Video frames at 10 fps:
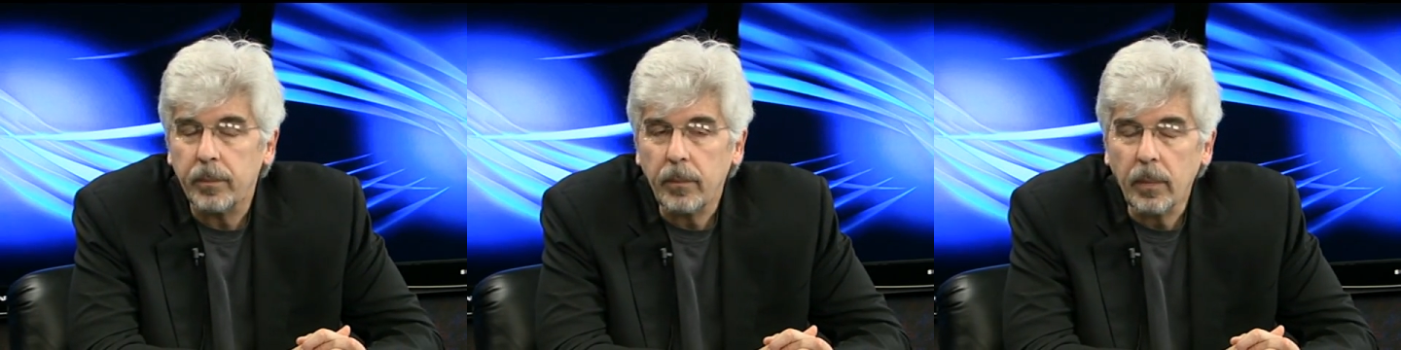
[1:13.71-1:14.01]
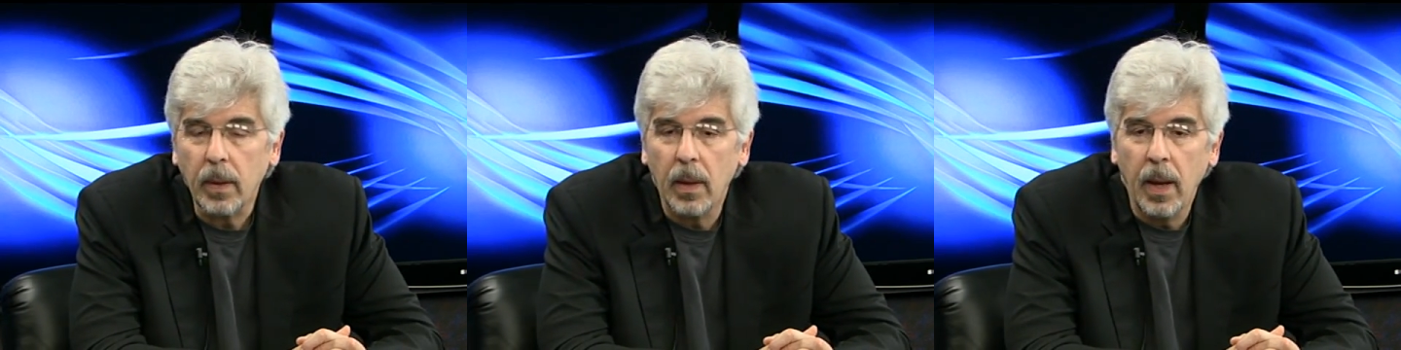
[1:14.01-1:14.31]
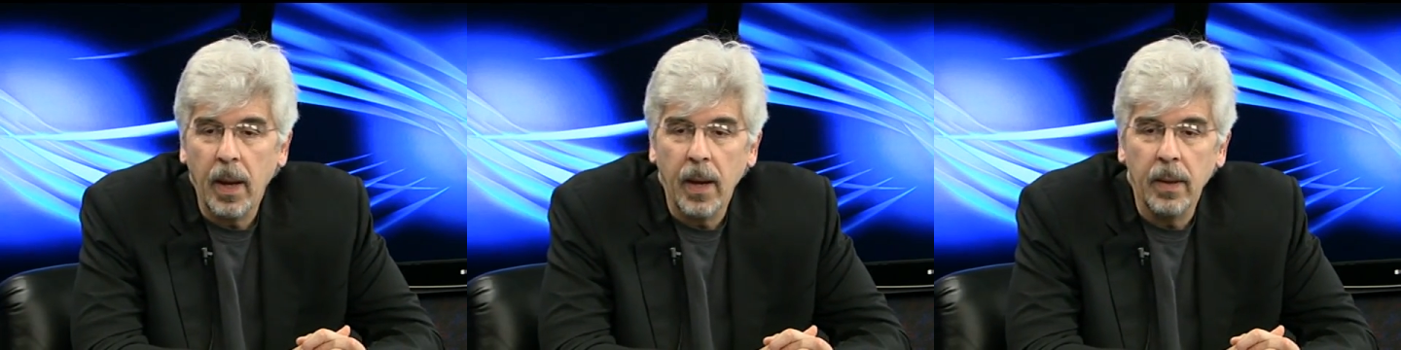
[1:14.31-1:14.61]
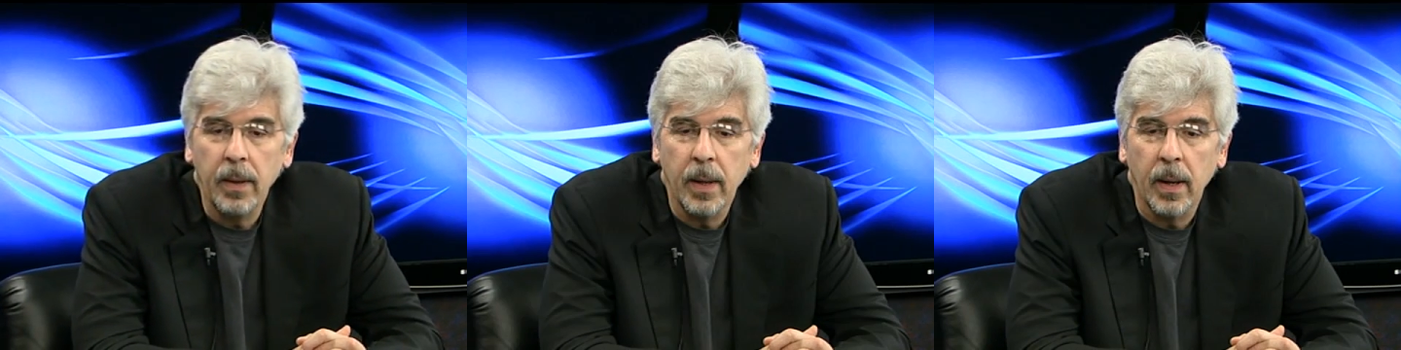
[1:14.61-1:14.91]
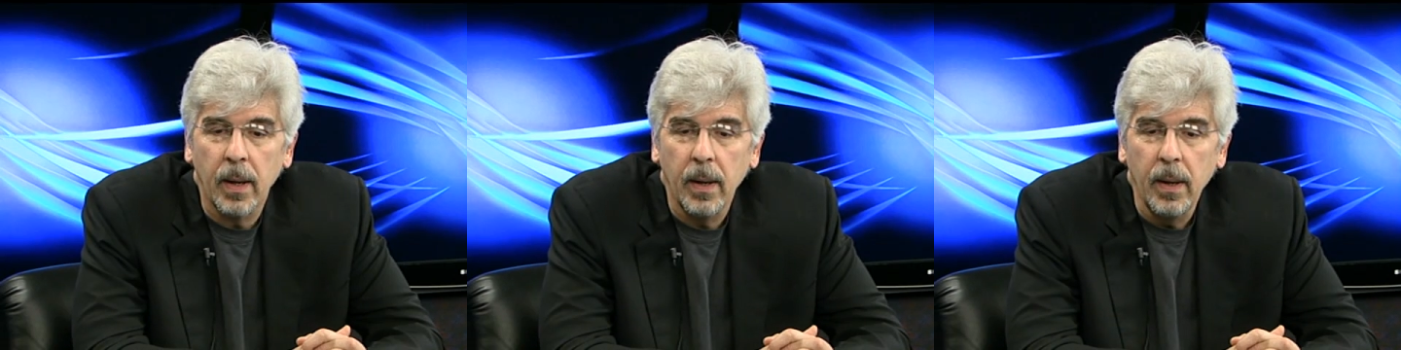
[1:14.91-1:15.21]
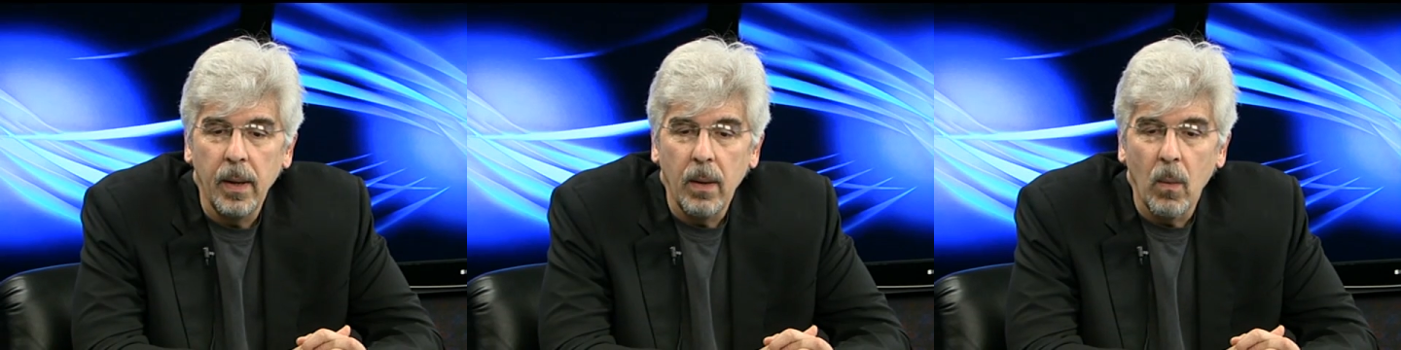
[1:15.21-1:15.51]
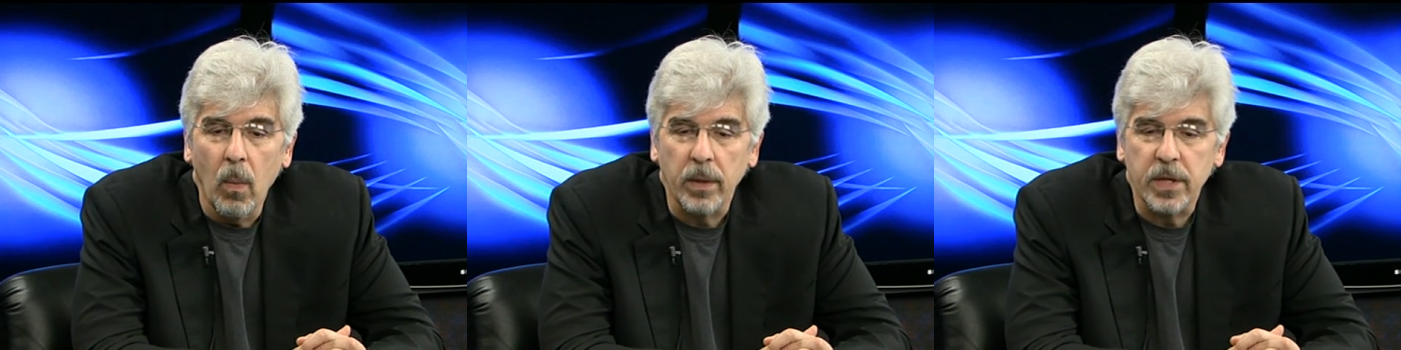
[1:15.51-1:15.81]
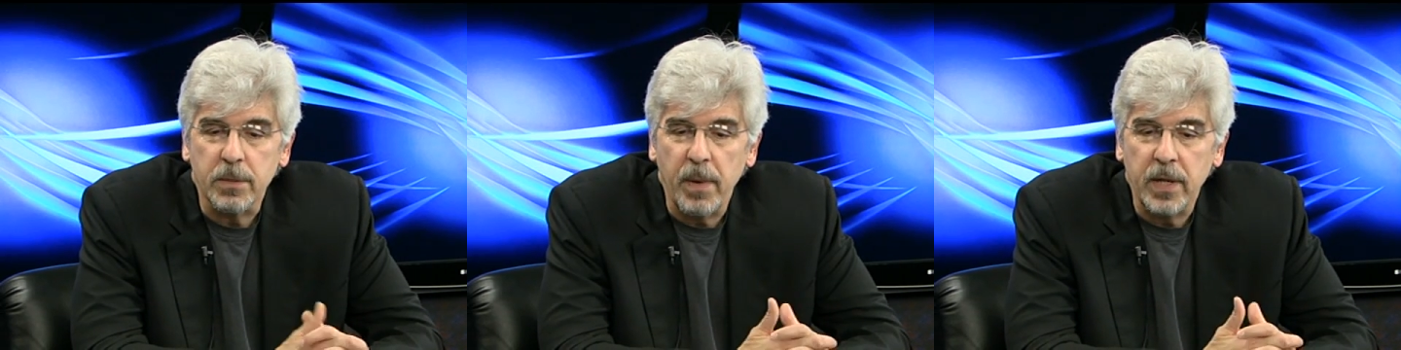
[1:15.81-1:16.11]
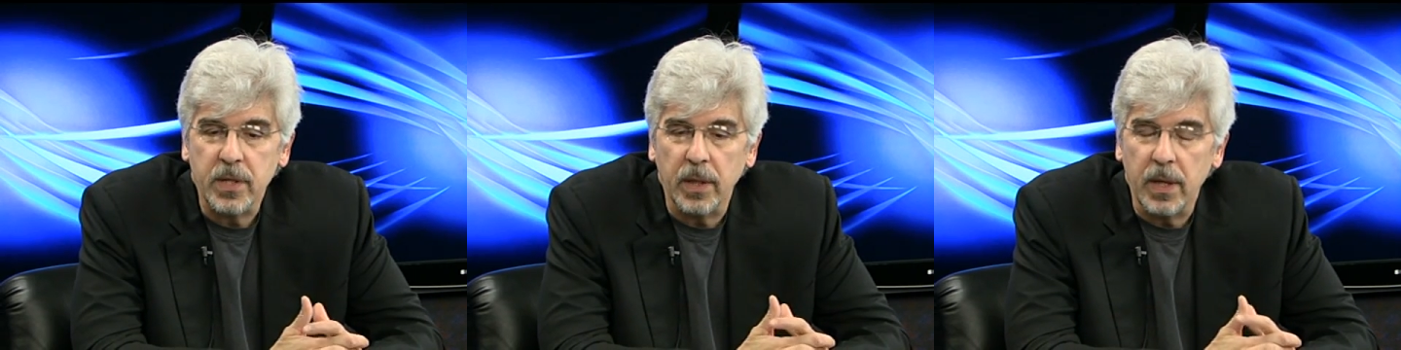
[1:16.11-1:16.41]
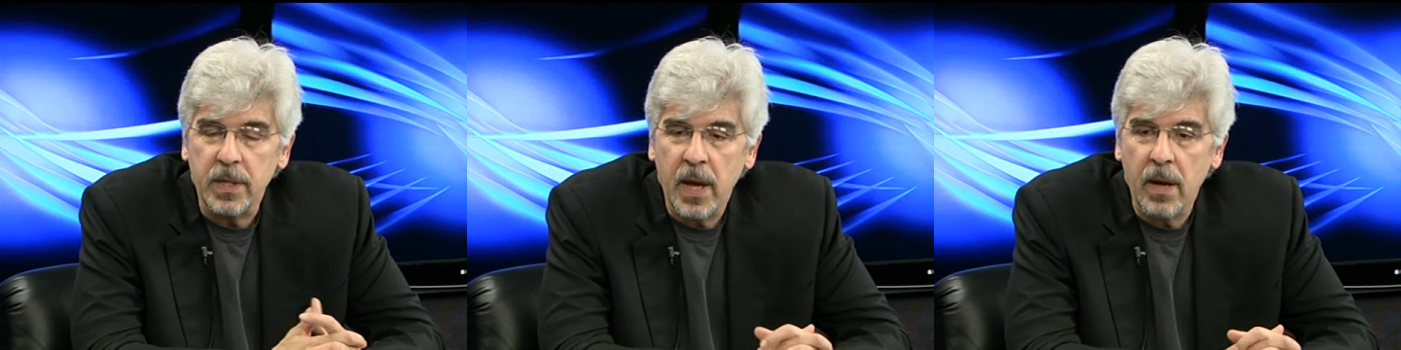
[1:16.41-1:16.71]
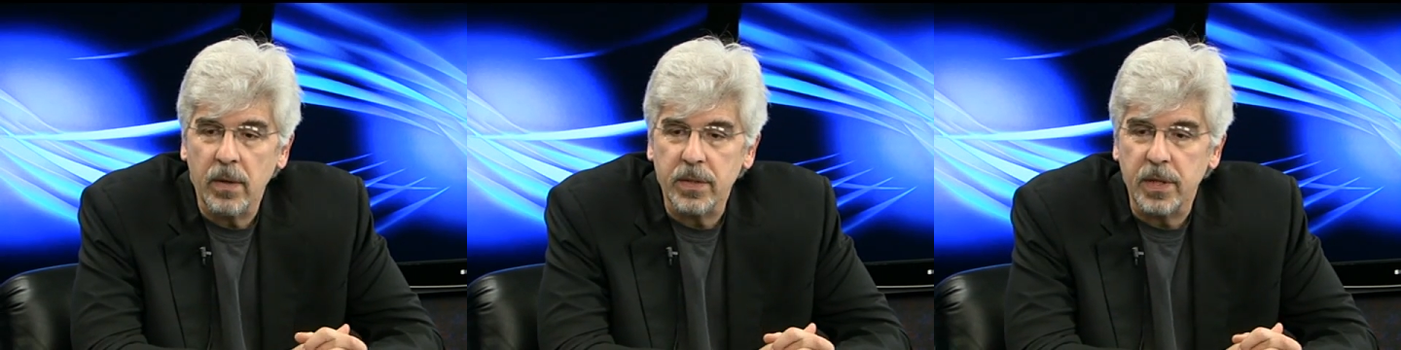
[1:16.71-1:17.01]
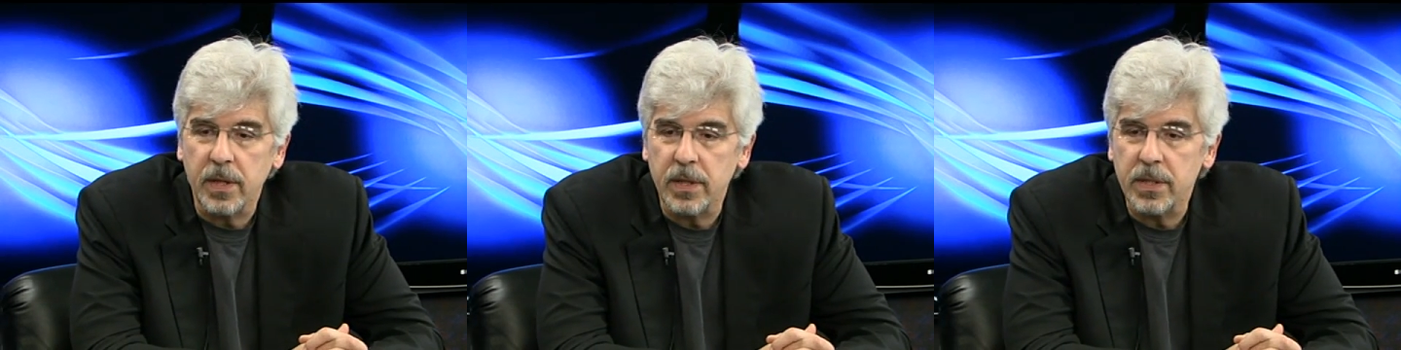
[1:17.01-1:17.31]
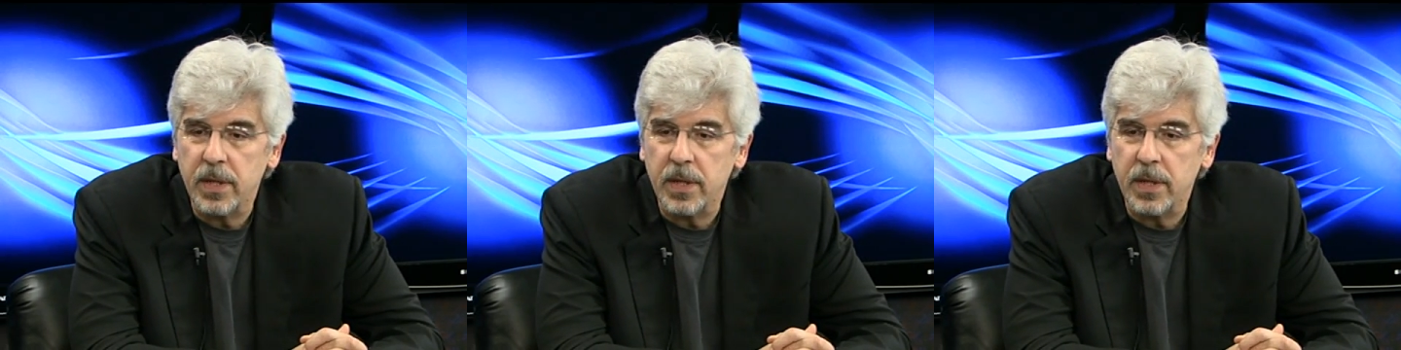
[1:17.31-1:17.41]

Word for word: Okay. And uh, what this basically entails is,